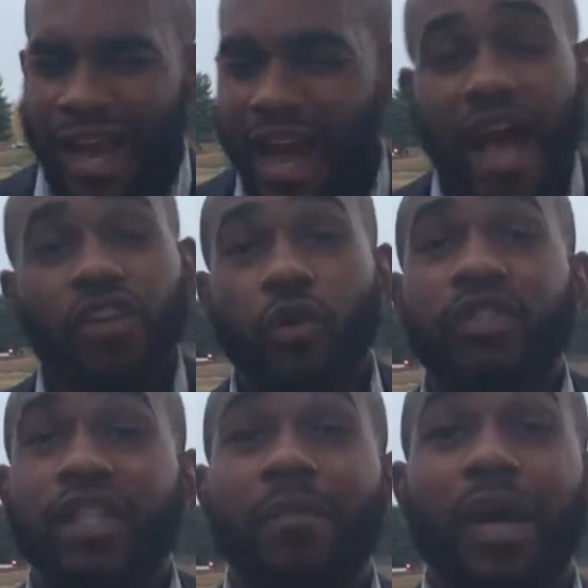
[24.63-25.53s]
I
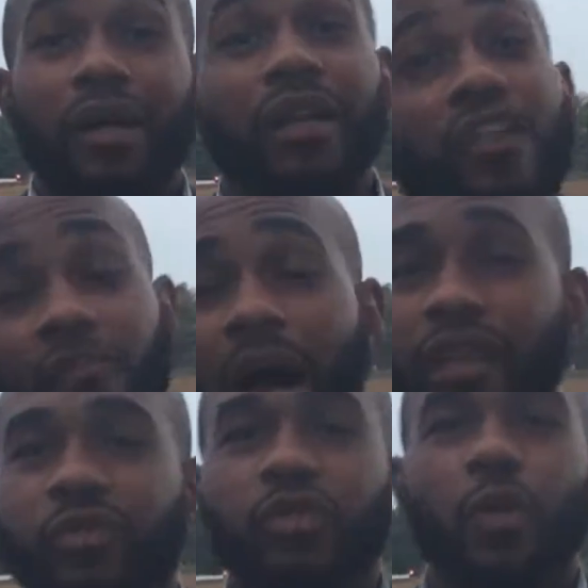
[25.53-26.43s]
noticed that my glove
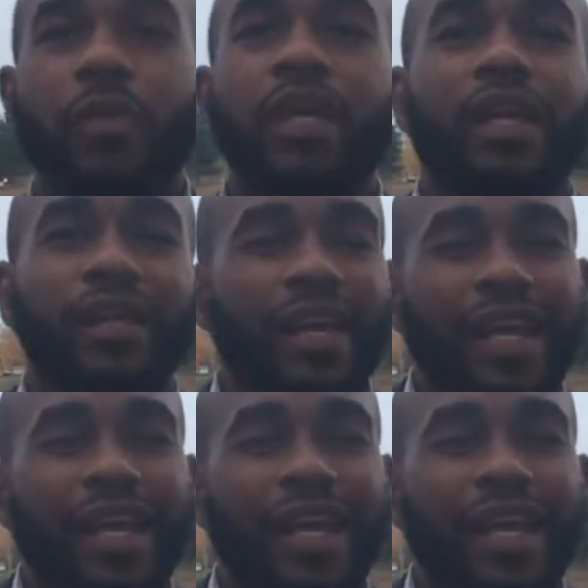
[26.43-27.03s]
box was open,